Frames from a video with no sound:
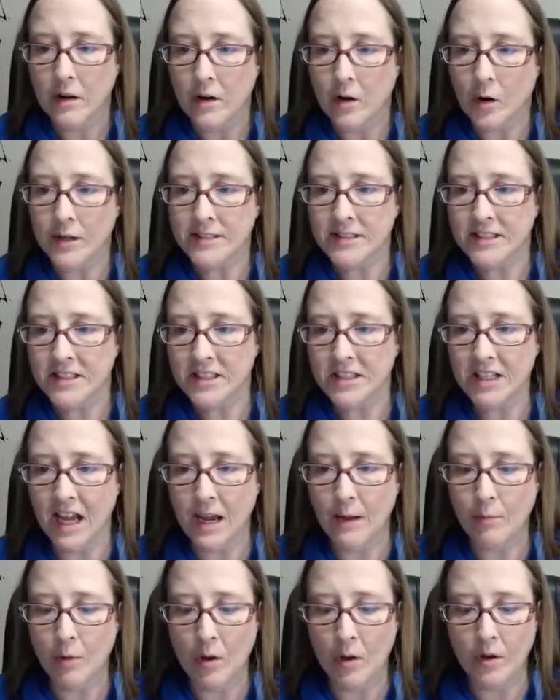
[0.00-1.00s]
or it's the
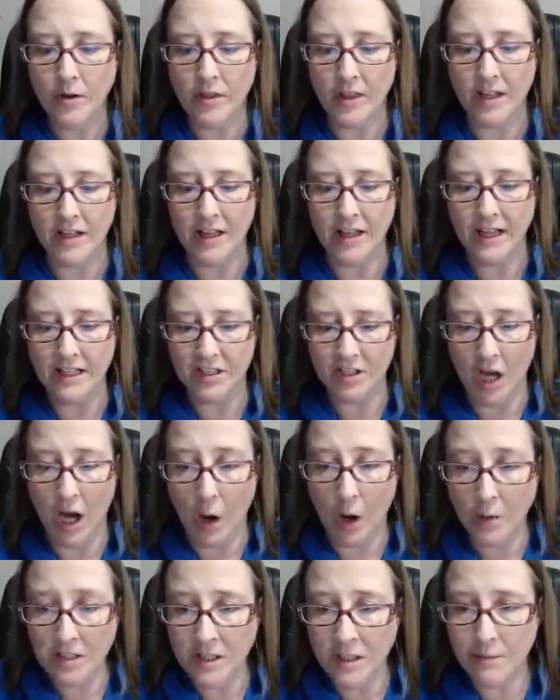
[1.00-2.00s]
table, like it's
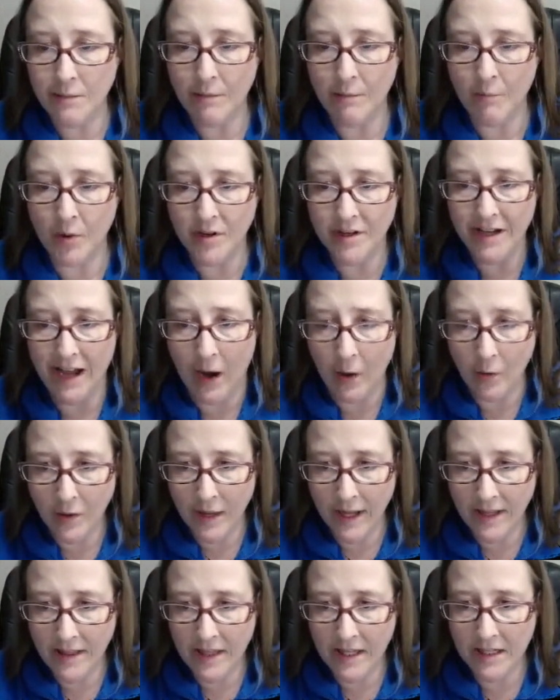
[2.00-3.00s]
always going to be put down
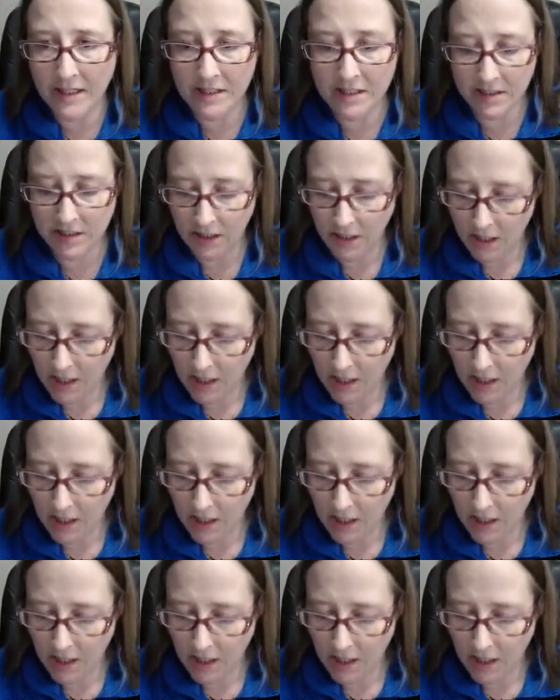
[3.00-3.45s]
like this.